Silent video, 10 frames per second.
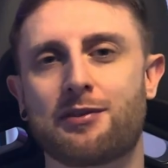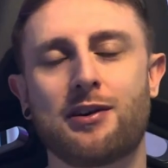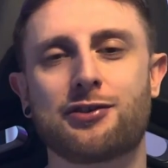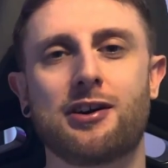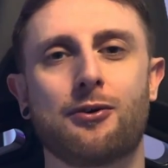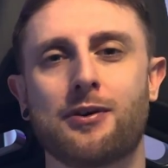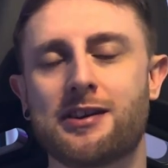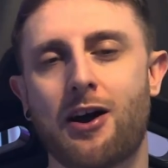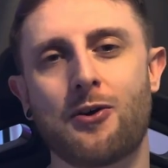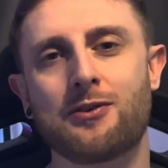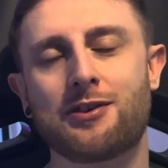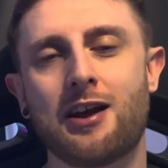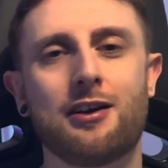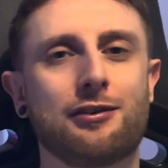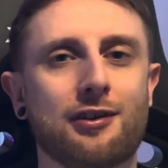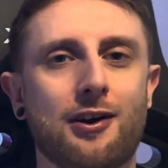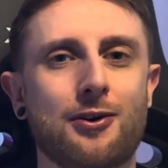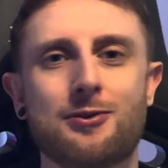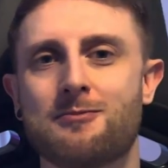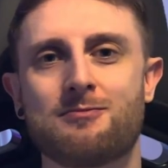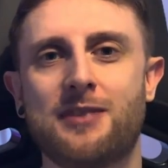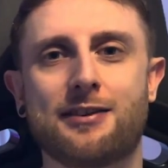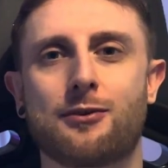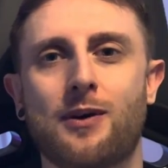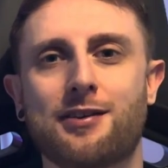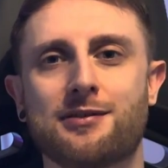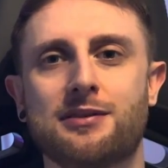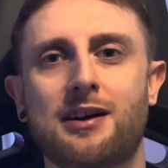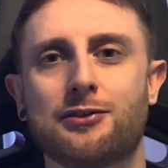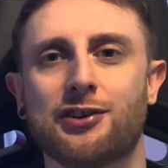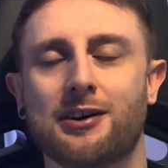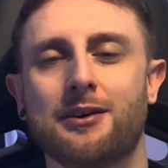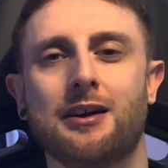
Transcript: of which I already owned, so that's a waste of a voucher.